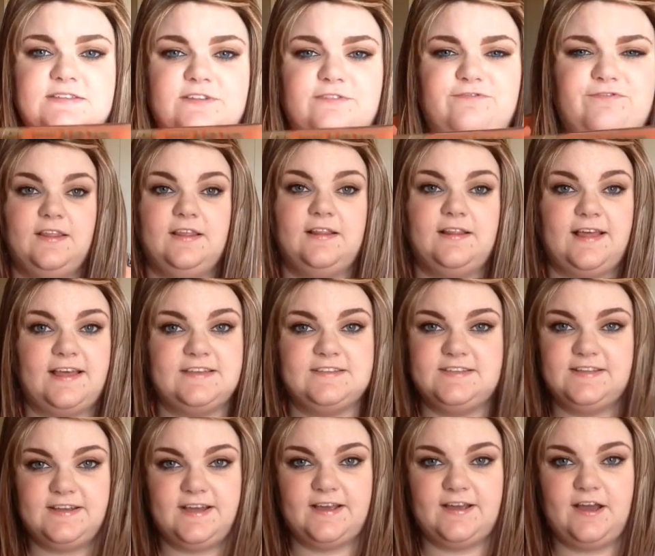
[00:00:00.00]
The, the last
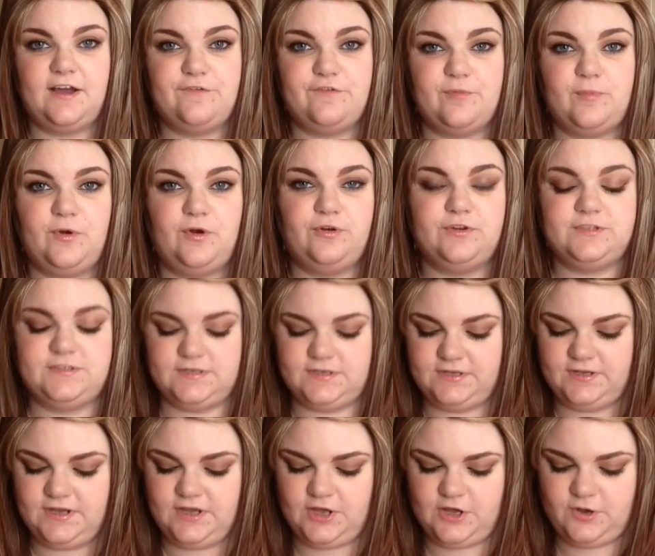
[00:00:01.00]
thing I got from
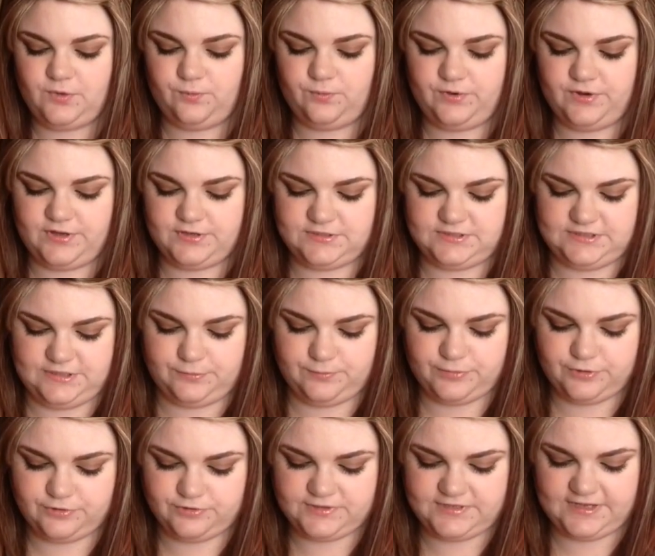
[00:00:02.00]
Ulta was the
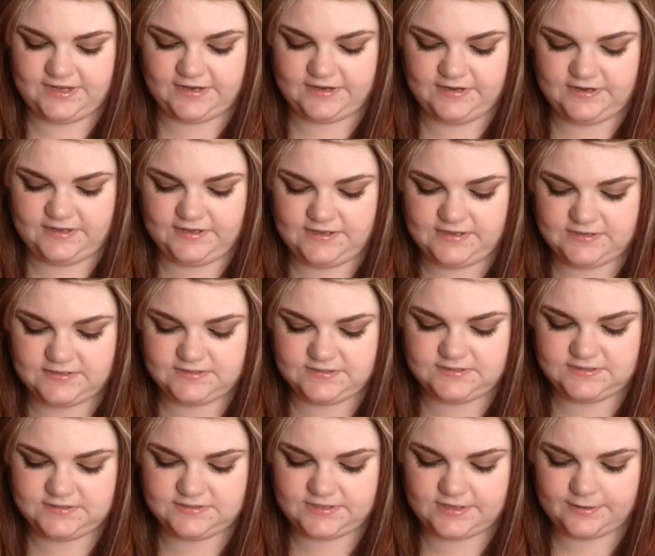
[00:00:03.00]
Real
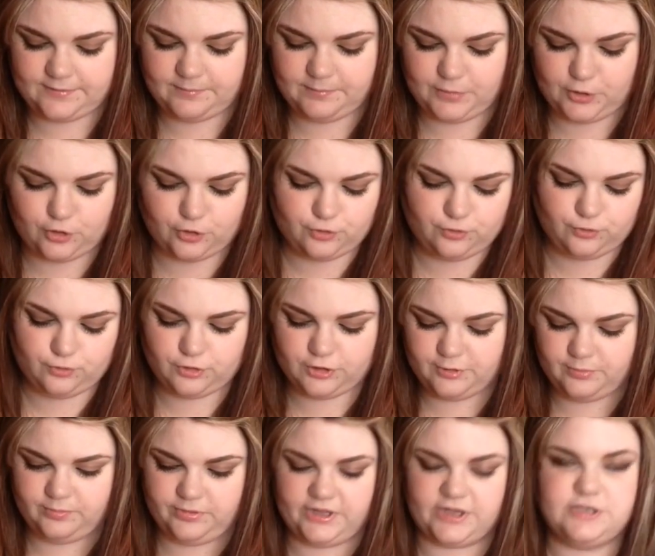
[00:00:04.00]
Techniques Miracle
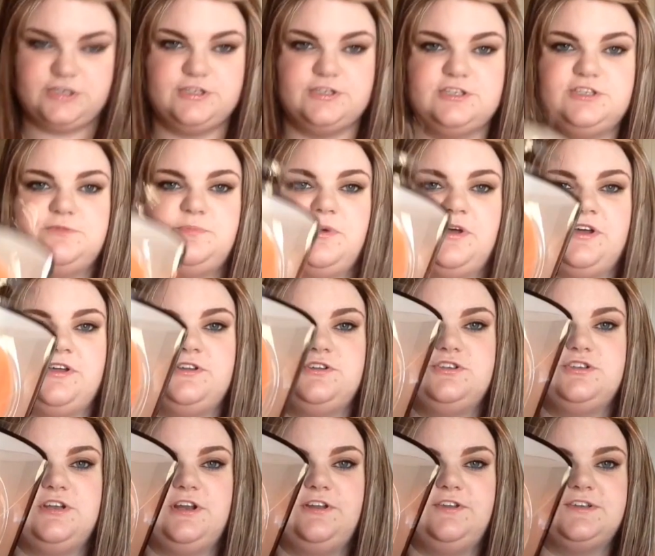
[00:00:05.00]
Complexion
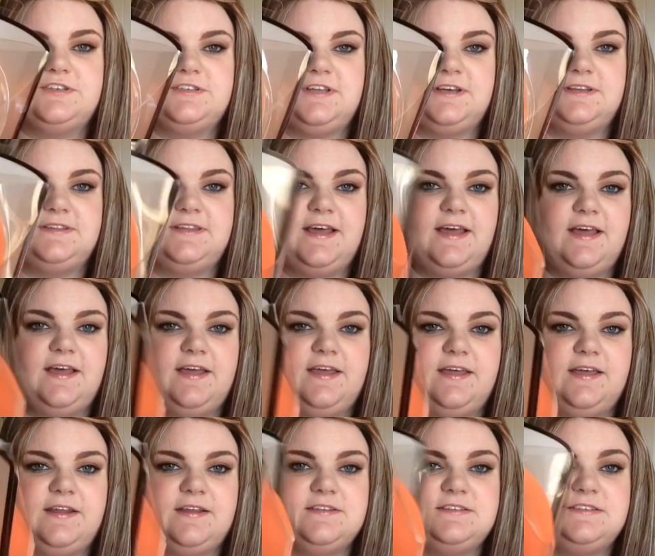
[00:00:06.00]
Sponge, and it looks like that,
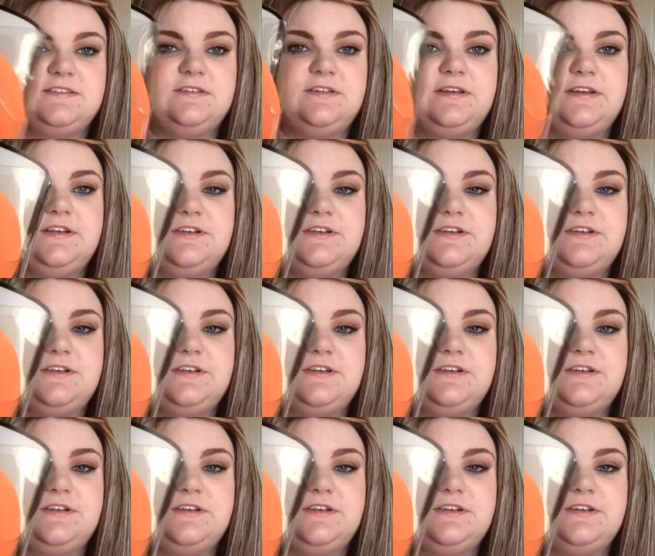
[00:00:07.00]
and it's still in